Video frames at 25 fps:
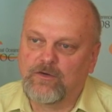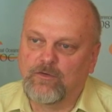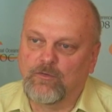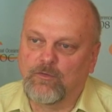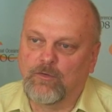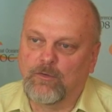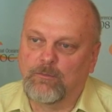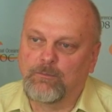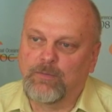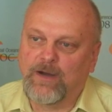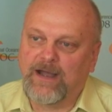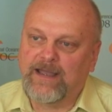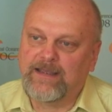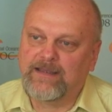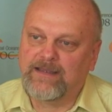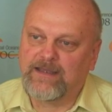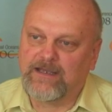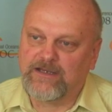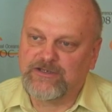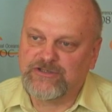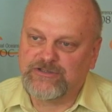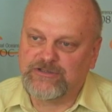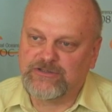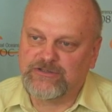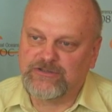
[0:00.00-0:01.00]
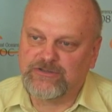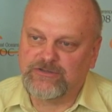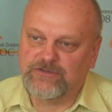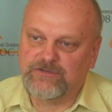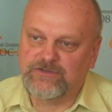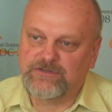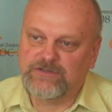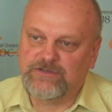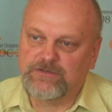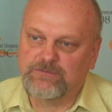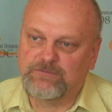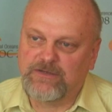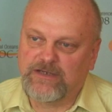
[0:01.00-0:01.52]
or bycatch
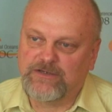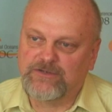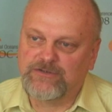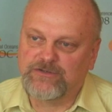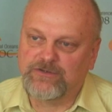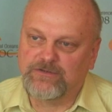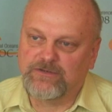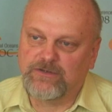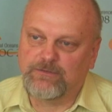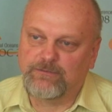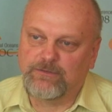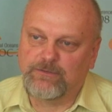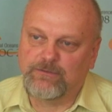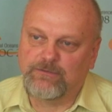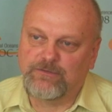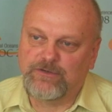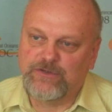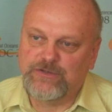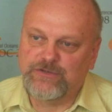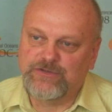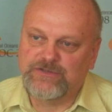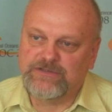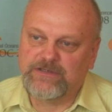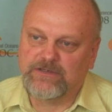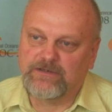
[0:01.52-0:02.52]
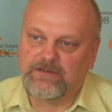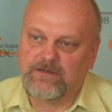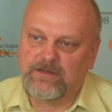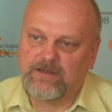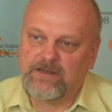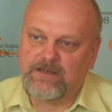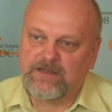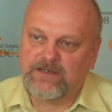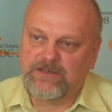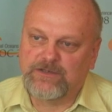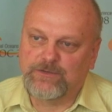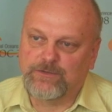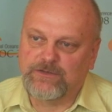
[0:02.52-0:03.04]
issues to make sure that we reduce it
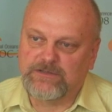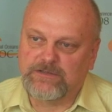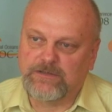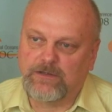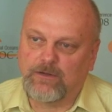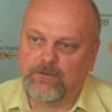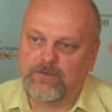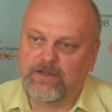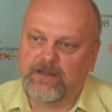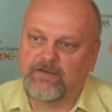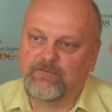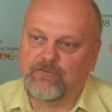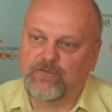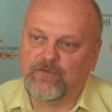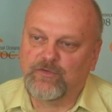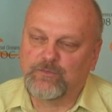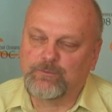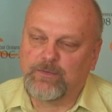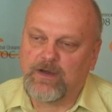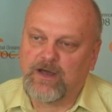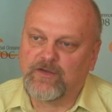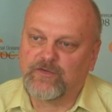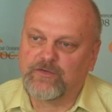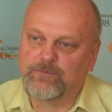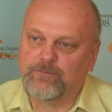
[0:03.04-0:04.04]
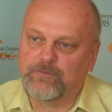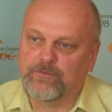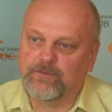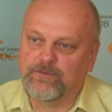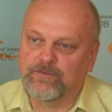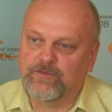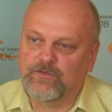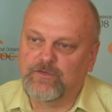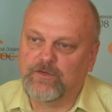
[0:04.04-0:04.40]
to as low level as possible.